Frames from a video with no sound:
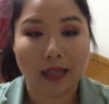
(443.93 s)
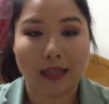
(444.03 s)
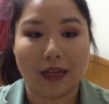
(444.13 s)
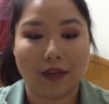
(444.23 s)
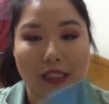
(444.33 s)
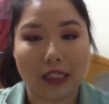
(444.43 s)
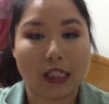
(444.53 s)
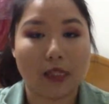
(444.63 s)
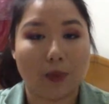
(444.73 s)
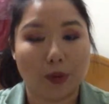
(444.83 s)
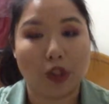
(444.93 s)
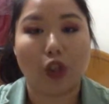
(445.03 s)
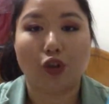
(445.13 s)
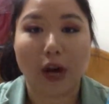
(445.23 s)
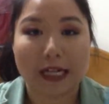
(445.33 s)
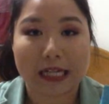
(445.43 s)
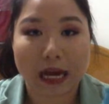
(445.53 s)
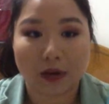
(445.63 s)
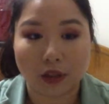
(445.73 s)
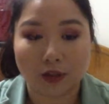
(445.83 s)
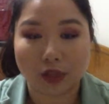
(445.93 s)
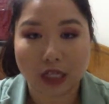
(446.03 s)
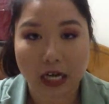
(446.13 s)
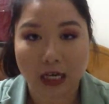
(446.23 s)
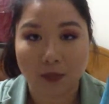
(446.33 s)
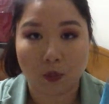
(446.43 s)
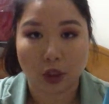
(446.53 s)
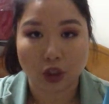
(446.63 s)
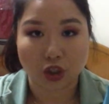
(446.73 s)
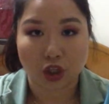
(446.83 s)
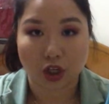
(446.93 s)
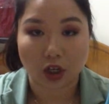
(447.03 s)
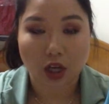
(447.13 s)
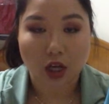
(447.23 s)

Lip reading: Now, this is supposed to dry down and retain moisture.